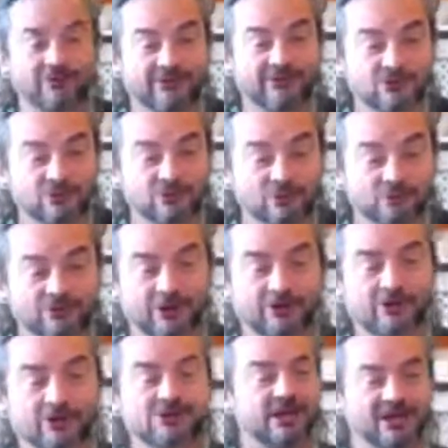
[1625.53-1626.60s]
School of Yoga
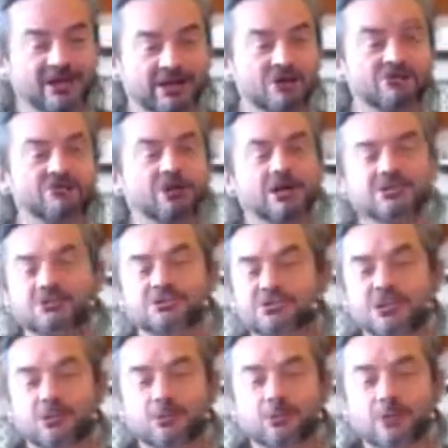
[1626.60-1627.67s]
signing off. I shall see
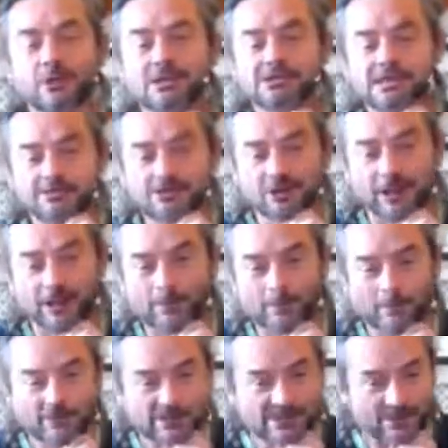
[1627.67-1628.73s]
you same time,
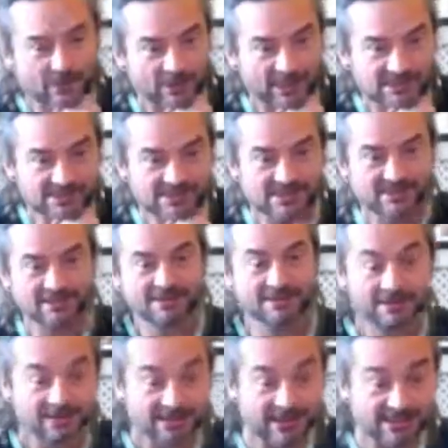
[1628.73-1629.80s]
same place
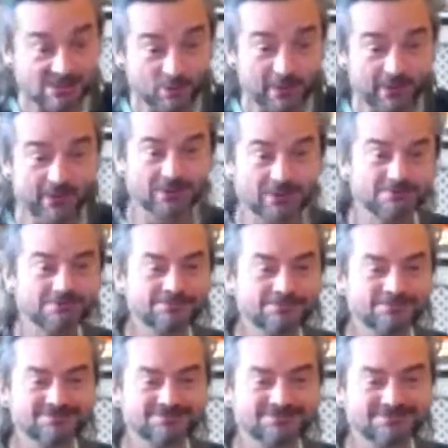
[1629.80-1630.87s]
next week.
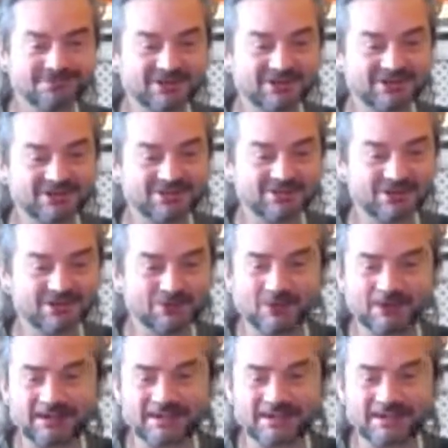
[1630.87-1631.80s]
Goodbye.